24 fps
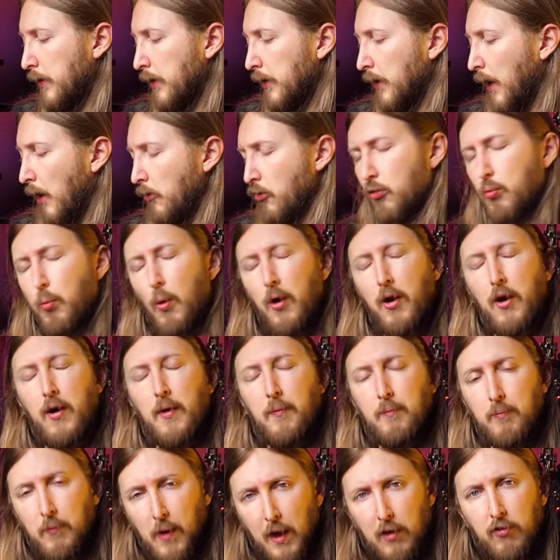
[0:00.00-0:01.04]
I just want
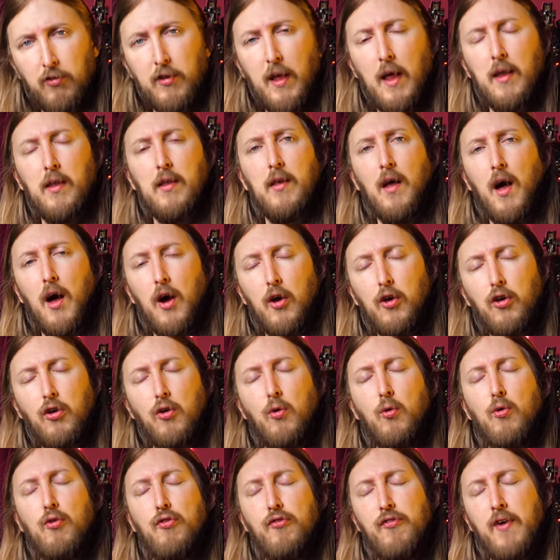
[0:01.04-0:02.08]
to extend a
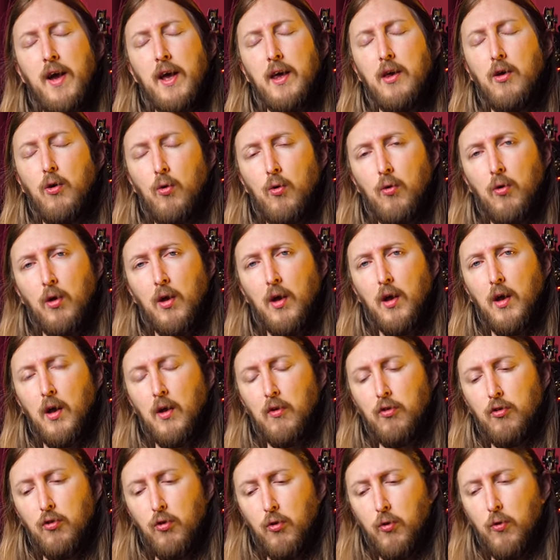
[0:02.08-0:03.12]
huge thank you
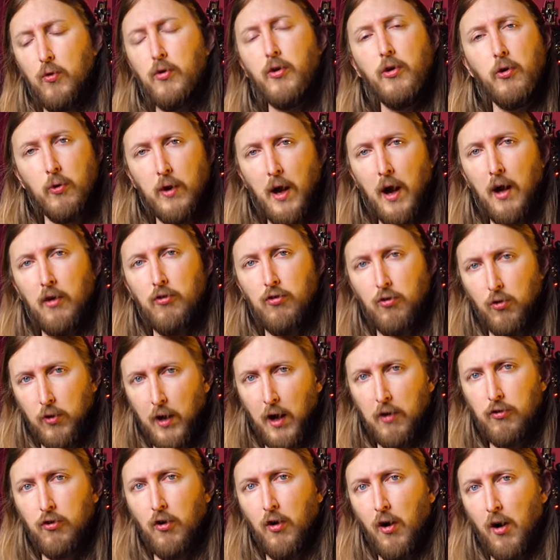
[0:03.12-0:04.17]
to you guys. You
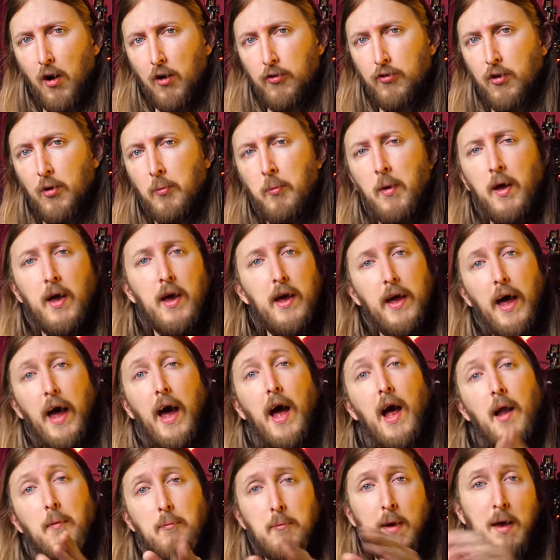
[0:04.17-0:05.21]
guys are awesome.
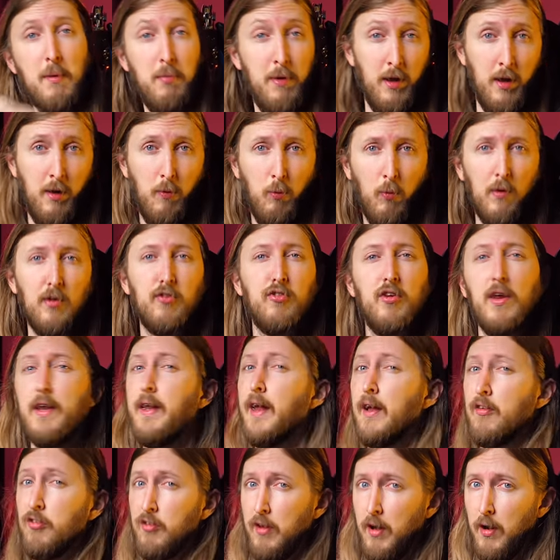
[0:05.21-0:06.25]
And maybe we'll see you
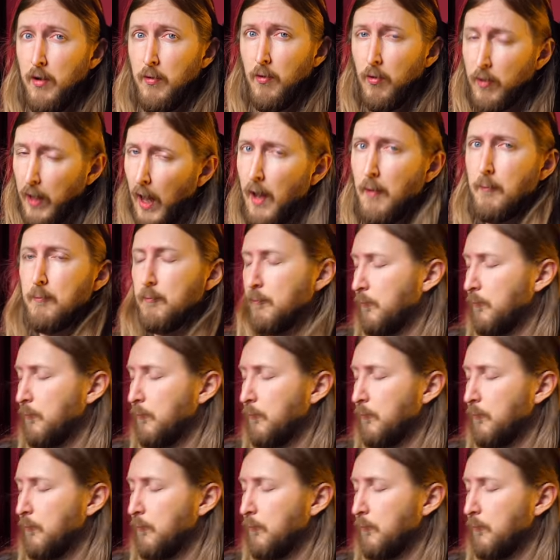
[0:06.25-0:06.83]
next year, okay?